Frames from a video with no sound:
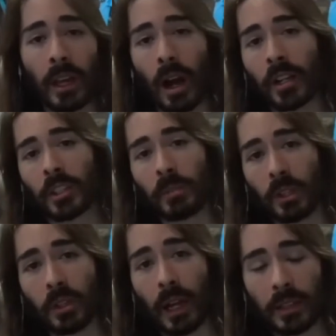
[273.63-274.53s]
that honestly be
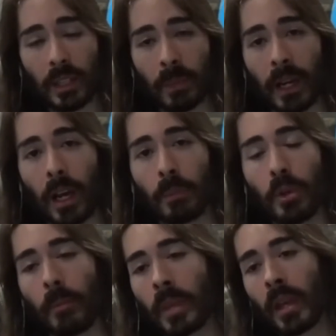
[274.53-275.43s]
a good idea. It might help
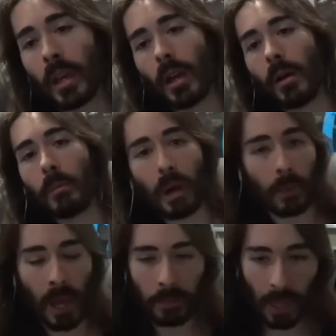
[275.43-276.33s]
you. But
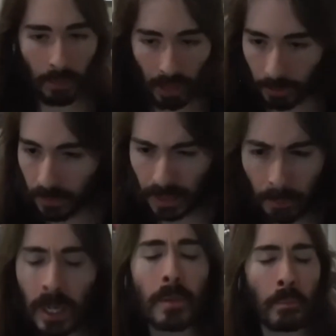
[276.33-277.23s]
I'm
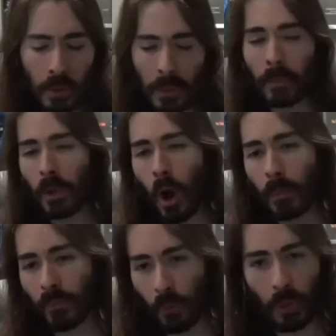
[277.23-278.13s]
putting the
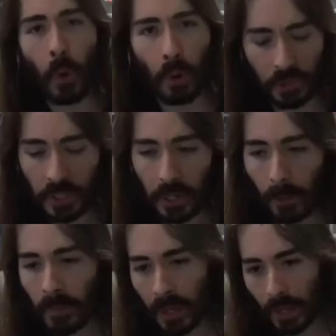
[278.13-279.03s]
cart before the horse
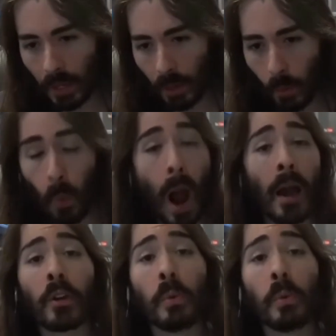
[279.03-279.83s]
here. How did